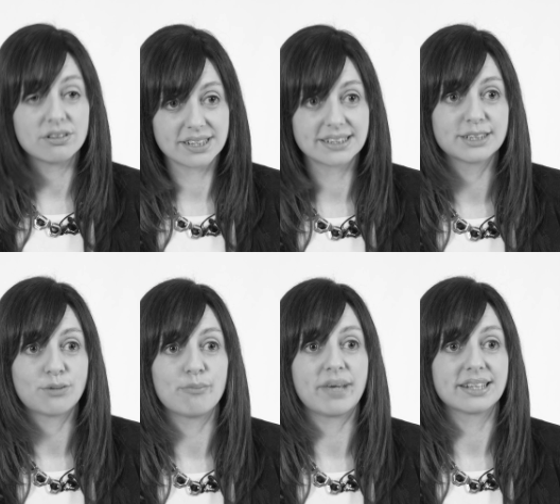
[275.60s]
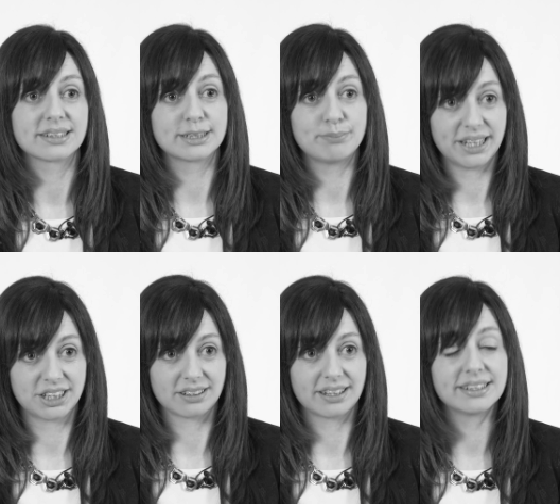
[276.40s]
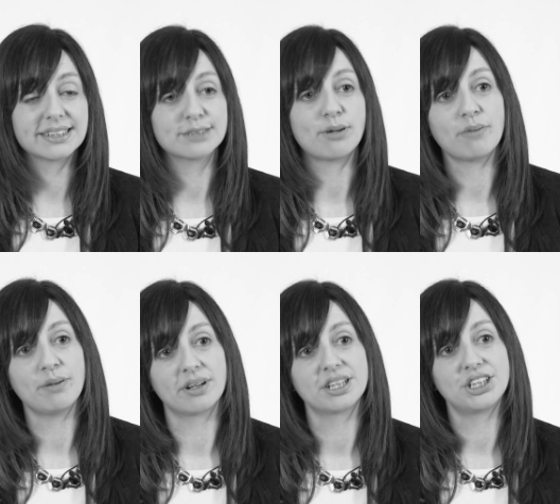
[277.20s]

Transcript: of this is what makes us special and this is what we want to